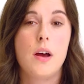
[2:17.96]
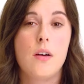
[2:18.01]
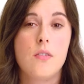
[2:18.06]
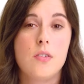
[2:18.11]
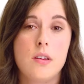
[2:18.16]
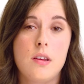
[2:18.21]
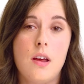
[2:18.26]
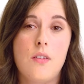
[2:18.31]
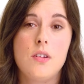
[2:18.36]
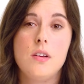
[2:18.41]
have
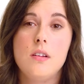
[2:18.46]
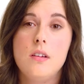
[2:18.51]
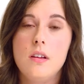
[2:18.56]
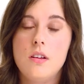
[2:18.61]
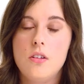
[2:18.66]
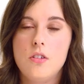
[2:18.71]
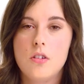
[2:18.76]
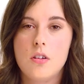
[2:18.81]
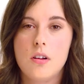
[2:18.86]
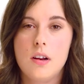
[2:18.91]
70
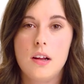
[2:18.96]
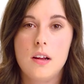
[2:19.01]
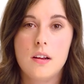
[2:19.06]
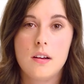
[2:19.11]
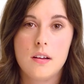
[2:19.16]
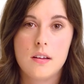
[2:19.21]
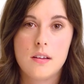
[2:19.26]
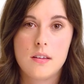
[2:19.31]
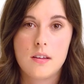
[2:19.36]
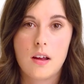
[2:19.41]

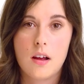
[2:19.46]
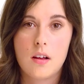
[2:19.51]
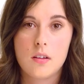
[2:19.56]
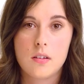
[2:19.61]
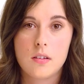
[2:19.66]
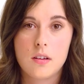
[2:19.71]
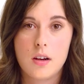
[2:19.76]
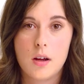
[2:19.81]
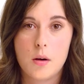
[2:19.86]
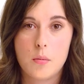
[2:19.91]
trillion
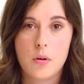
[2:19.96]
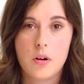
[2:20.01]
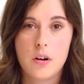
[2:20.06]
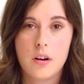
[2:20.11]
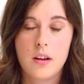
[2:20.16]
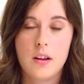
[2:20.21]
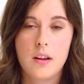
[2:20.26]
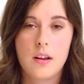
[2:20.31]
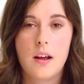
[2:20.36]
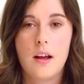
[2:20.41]
cells in our
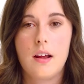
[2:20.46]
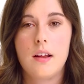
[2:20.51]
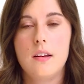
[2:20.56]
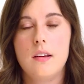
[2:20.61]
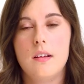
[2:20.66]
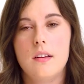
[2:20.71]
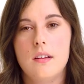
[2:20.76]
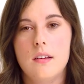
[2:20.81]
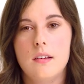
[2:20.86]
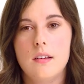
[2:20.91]
body,
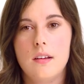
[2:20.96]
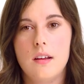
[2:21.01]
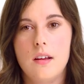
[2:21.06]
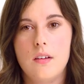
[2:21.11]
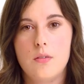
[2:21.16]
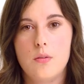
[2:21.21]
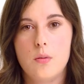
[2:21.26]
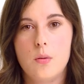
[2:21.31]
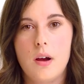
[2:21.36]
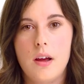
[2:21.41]
and
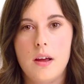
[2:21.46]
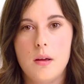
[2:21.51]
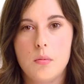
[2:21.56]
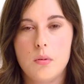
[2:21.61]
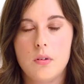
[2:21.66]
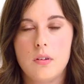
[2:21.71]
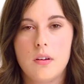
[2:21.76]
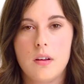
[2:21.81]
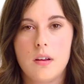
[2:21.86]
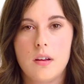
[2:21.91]
if we're
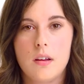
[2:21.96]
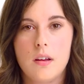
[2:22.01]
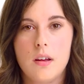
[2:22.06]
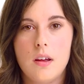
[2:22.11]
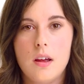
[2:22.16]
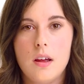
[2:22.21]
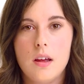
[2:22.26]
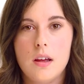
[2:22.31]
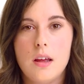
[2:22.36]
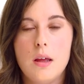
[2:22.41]
able to
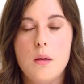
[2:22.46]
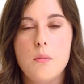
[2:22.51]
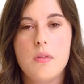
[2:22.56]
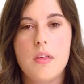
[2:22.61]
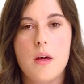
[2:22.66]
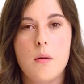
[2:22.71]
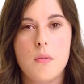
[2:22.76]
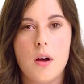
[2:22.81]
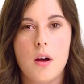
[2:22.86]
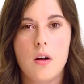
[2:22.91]
keep
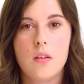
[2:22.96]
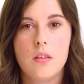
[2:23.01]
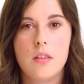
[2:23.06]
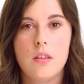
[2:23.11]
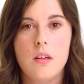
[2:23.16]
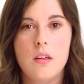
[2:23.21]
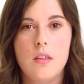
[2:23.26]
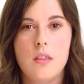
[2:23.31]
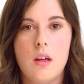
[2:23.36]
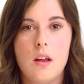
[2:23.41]
them
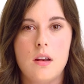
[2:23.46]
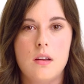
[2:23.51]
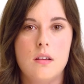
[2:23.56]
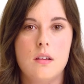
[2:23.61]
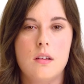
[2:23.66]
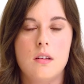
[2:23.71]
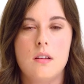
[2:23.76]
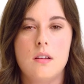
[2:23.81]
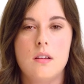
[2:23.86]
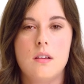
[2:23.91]
healthy, then